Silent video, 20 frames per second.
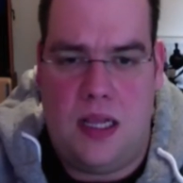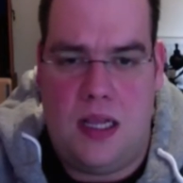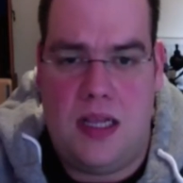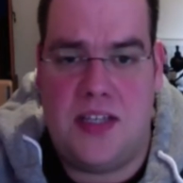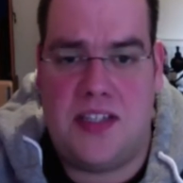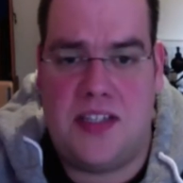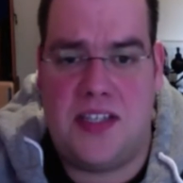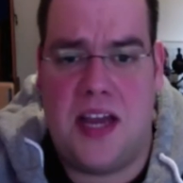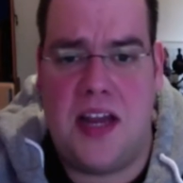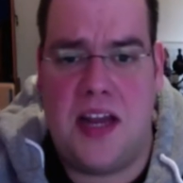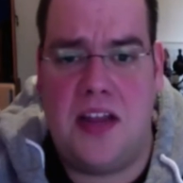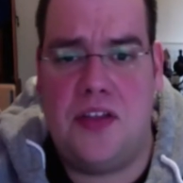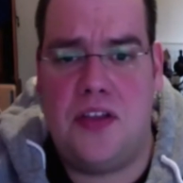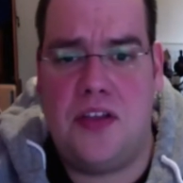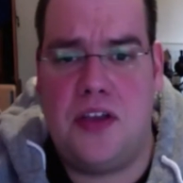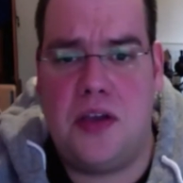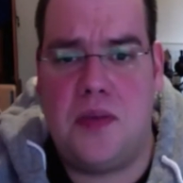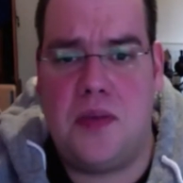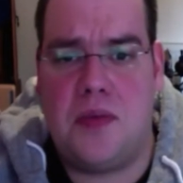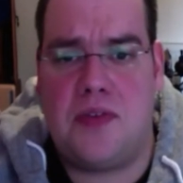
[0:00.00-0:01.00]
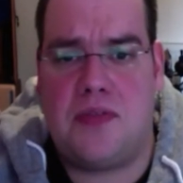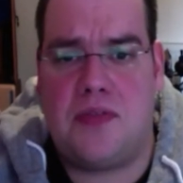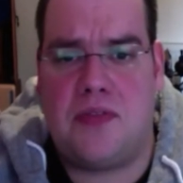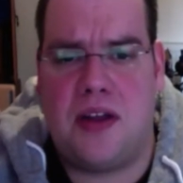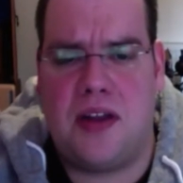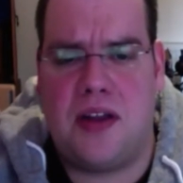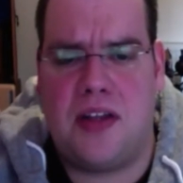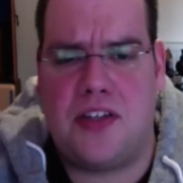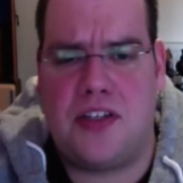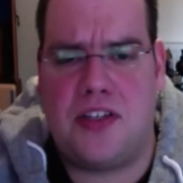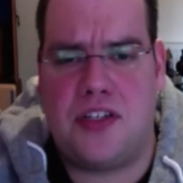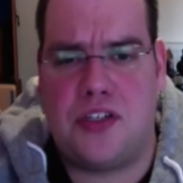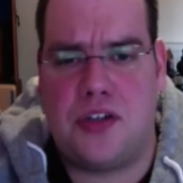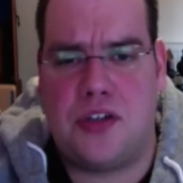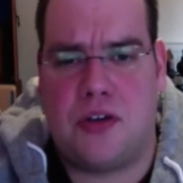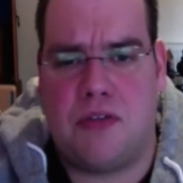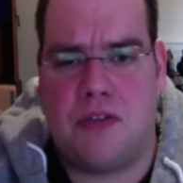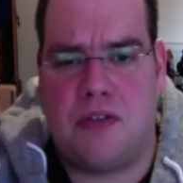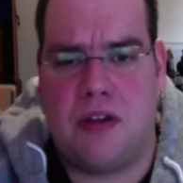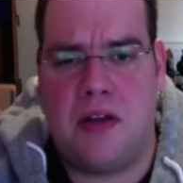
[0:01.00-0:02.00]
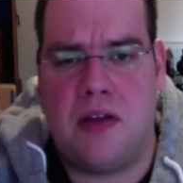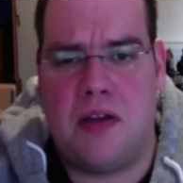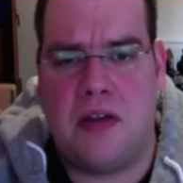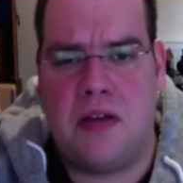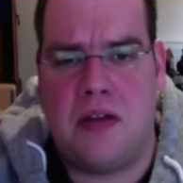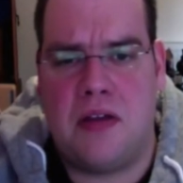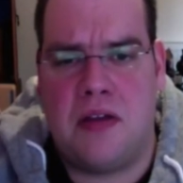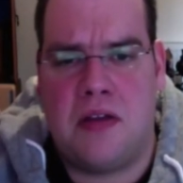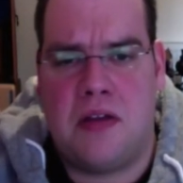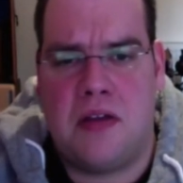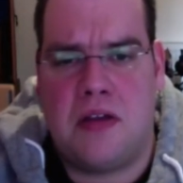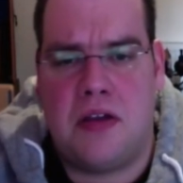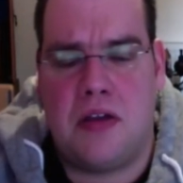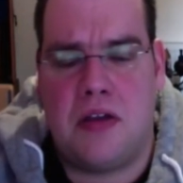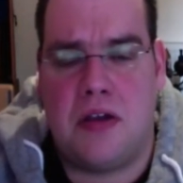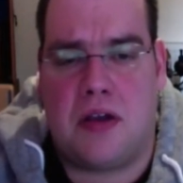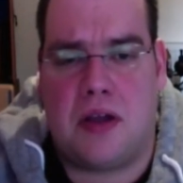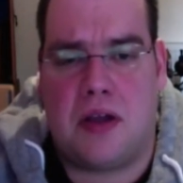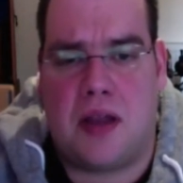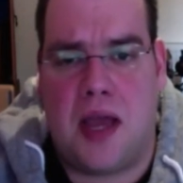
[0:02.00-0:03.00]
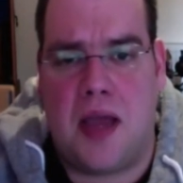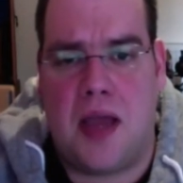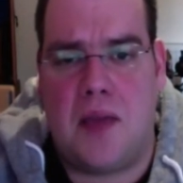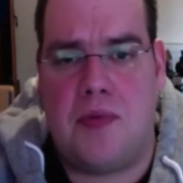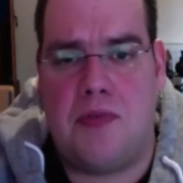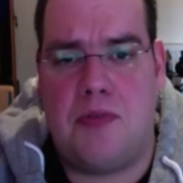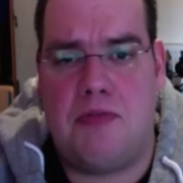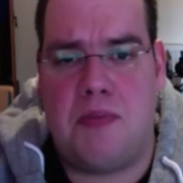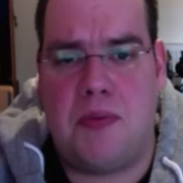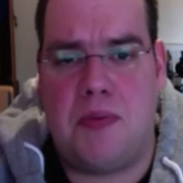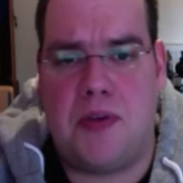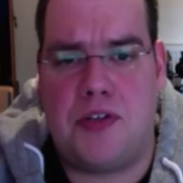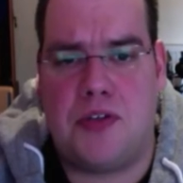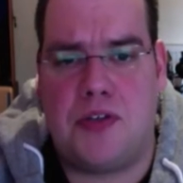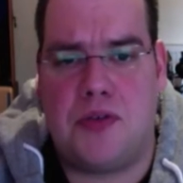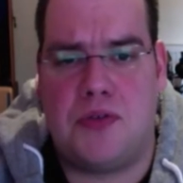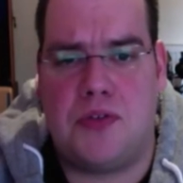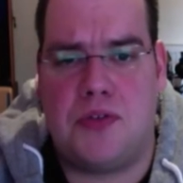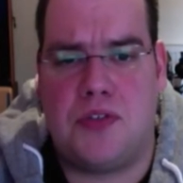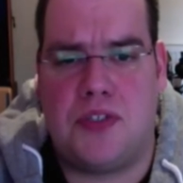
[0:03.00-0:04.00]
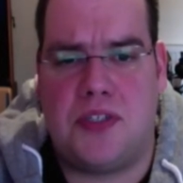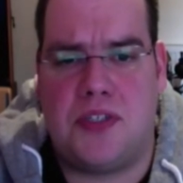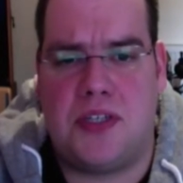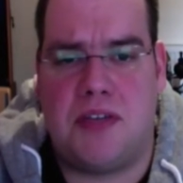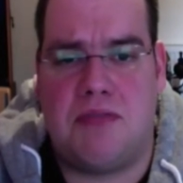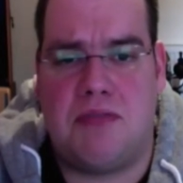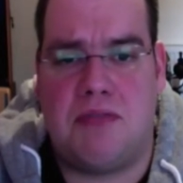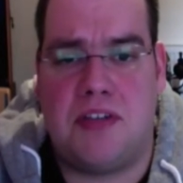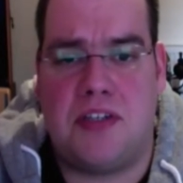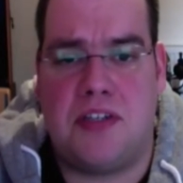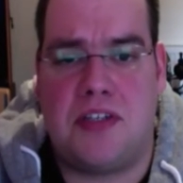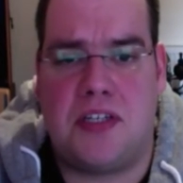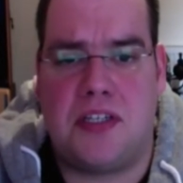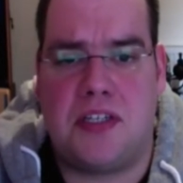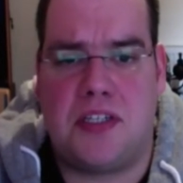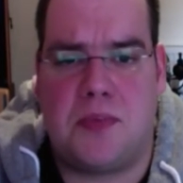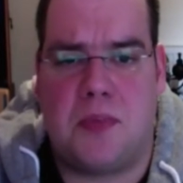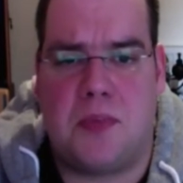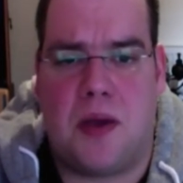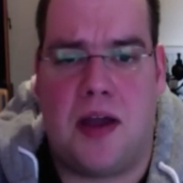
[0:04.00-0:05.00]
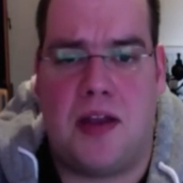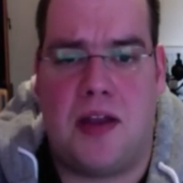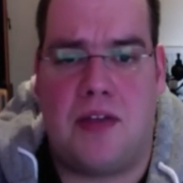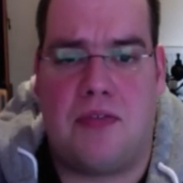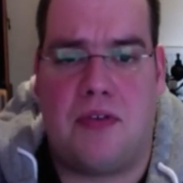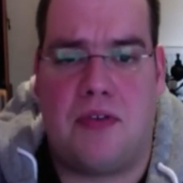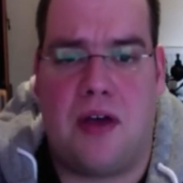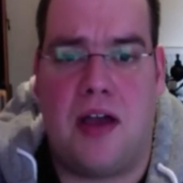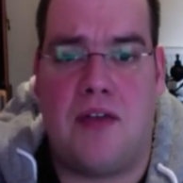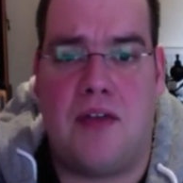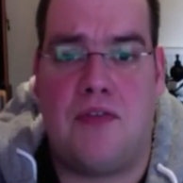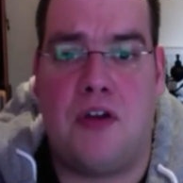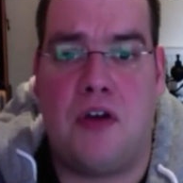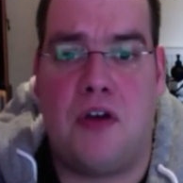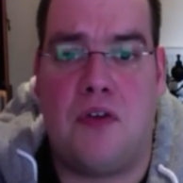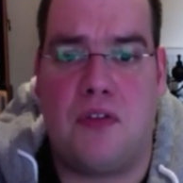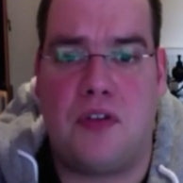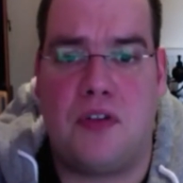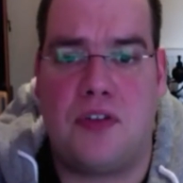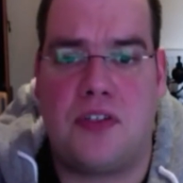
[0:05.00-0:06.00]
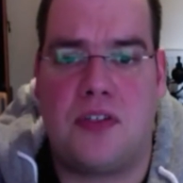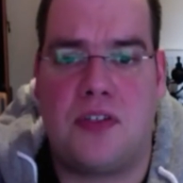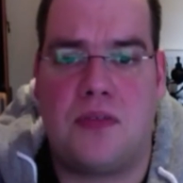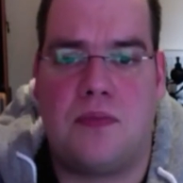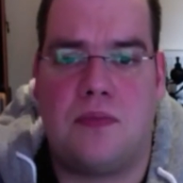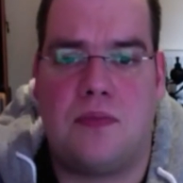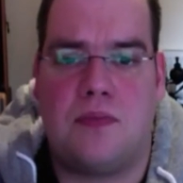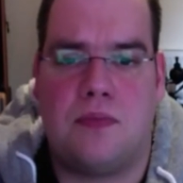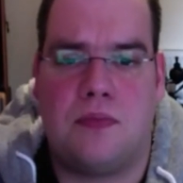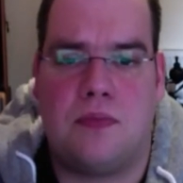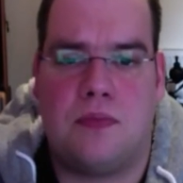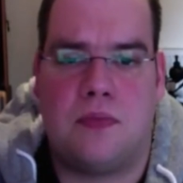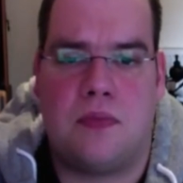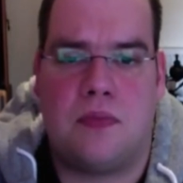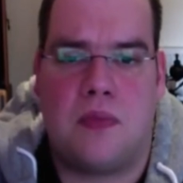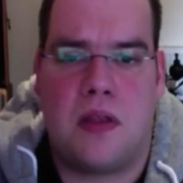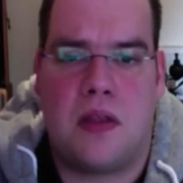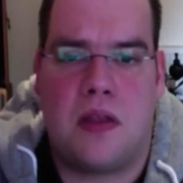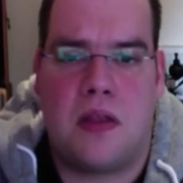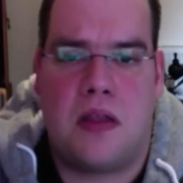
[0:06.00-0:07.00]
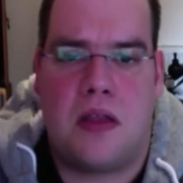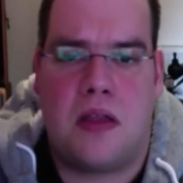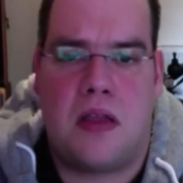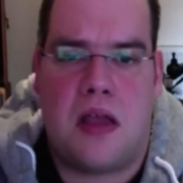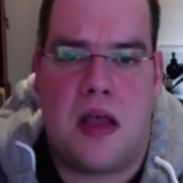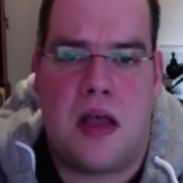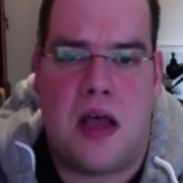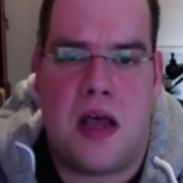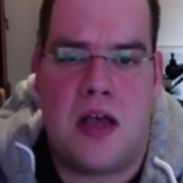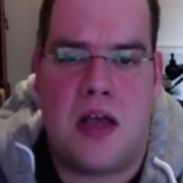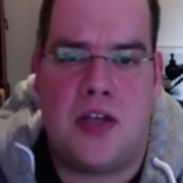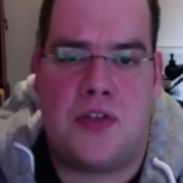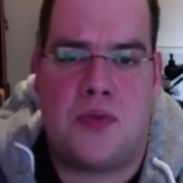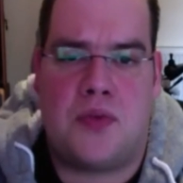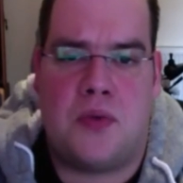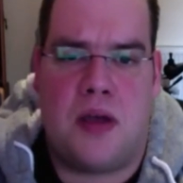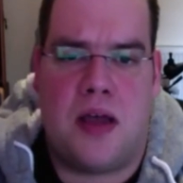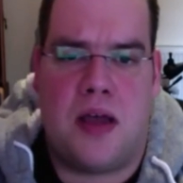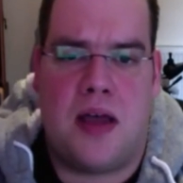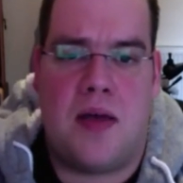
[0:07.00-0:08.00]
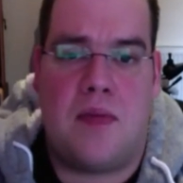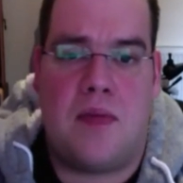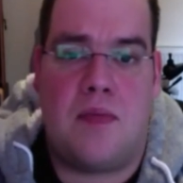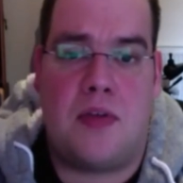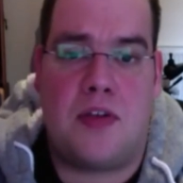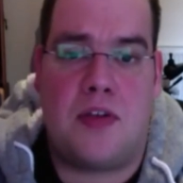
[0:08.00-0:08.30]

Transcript: Set in the urban fantasy genre, her Calliope Reaper Jones series spanned five novels, as, um,